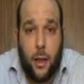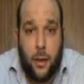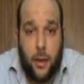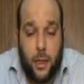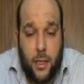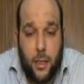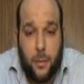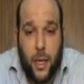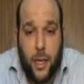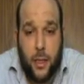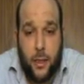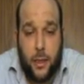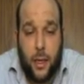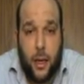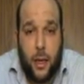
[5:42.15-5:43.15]
this
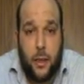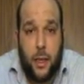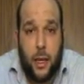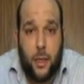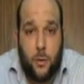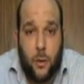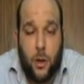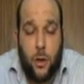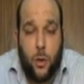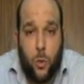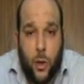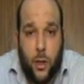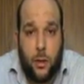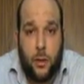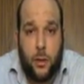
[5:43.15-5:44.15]
means that when you
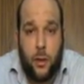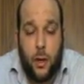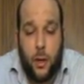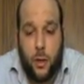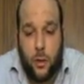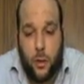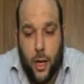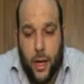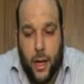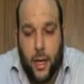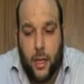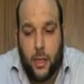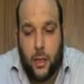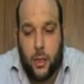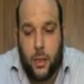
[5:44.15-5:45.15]
want to
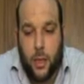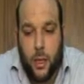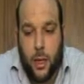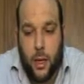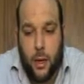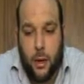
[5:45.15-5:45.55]
arrange